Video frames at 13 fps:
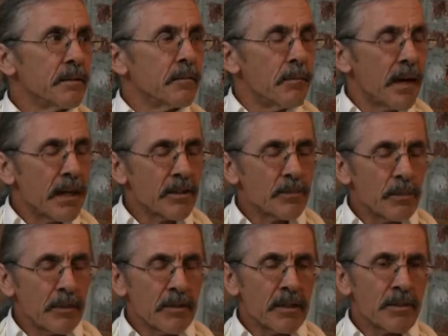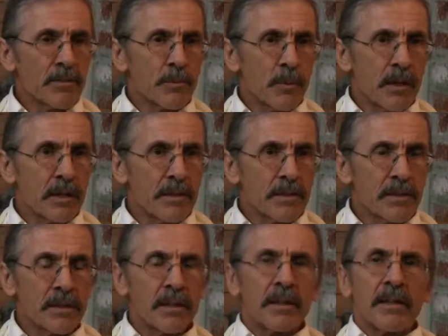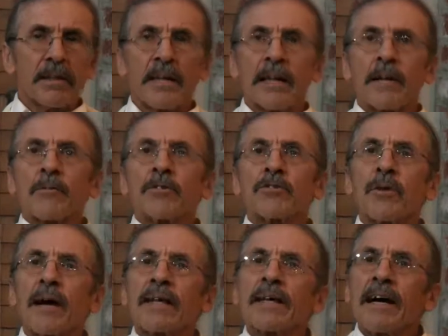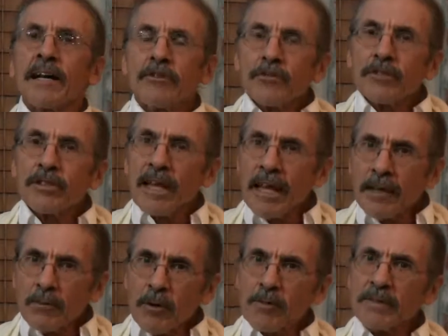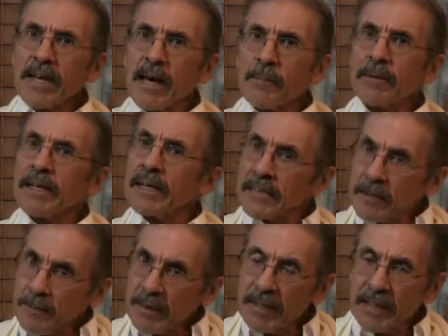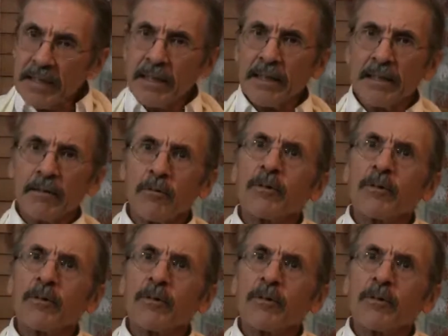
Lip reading: My experience was that I would try to understand what was happening at the beginning